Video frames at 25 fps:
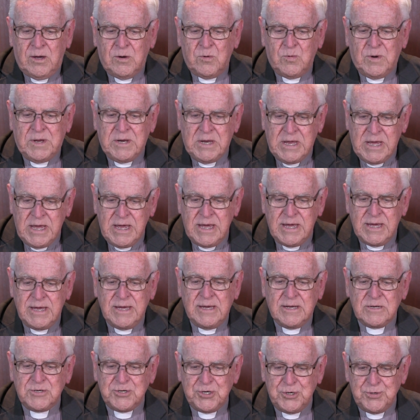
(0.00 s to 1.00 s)
When
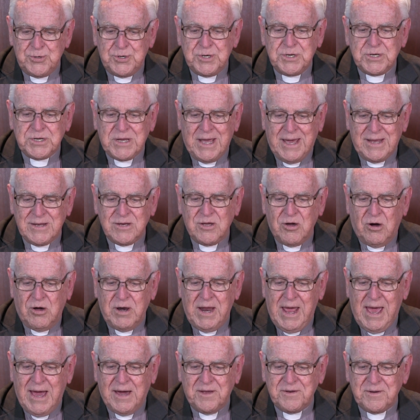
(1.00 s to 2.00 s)
he, Judas, had
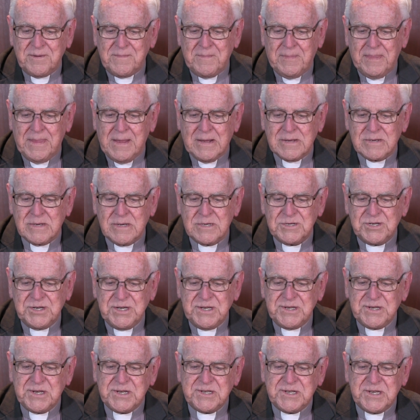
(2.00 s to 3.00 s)
gone out,
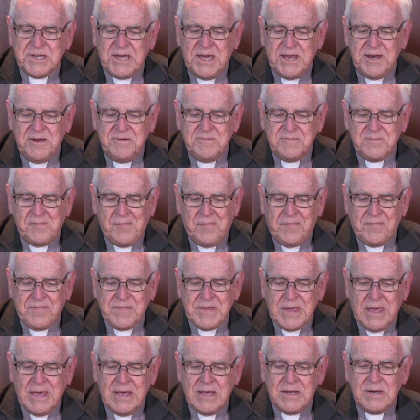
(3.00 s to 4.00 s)
Jesus said,
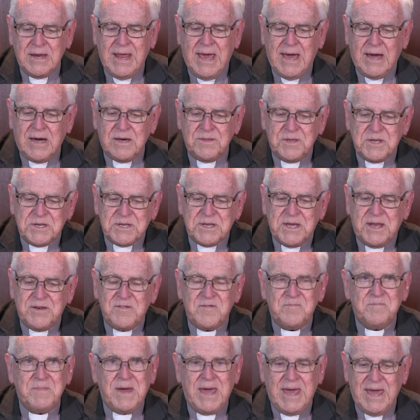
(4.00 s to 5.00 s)
"Now the Son
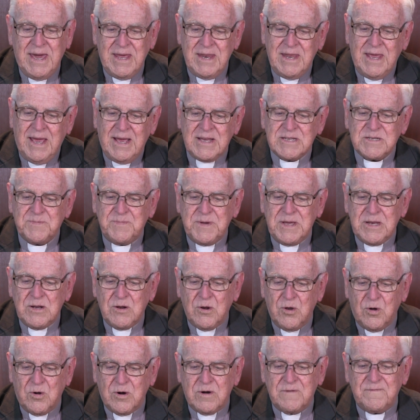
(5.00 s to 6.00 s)
of Man has been
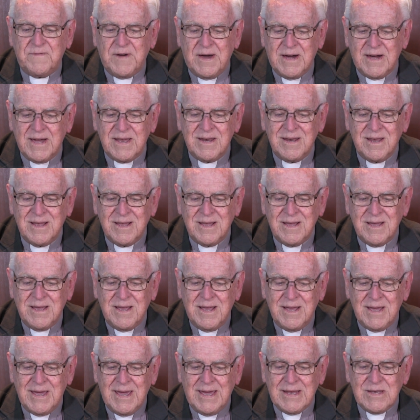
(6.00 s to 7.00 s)
glorified,
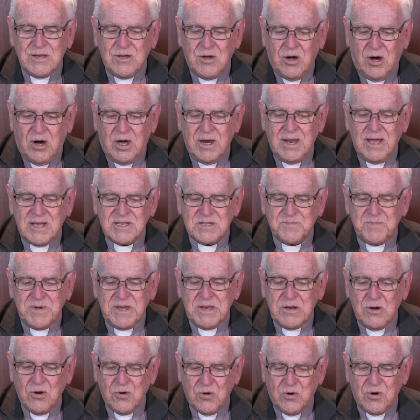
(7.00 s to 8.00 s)
and God has
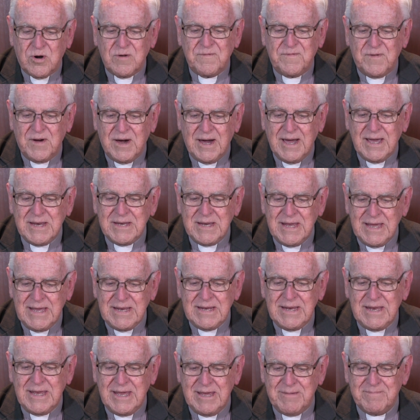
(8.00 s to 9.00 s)
been glorified
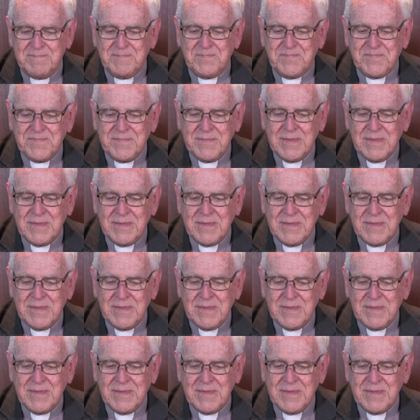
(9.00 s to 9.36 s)
in him.